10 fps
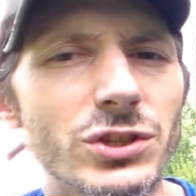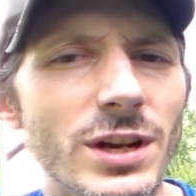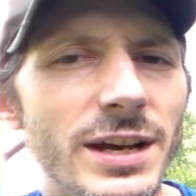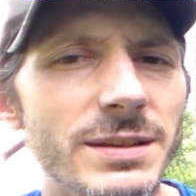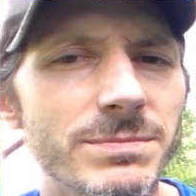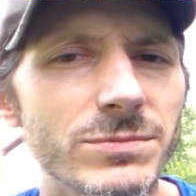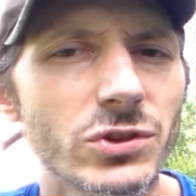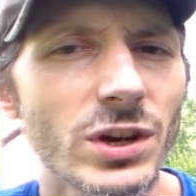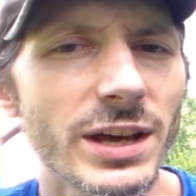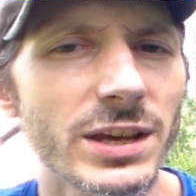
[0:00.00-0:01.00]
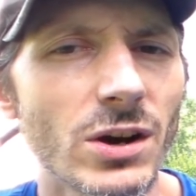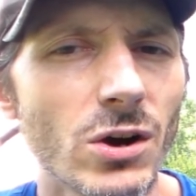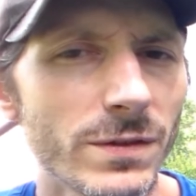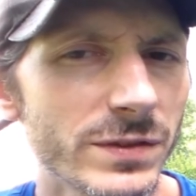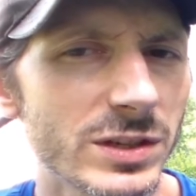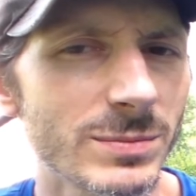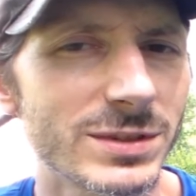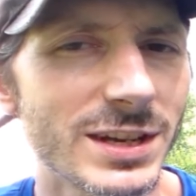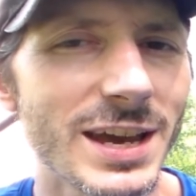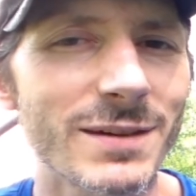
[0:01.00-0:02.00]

Should I harvest him today?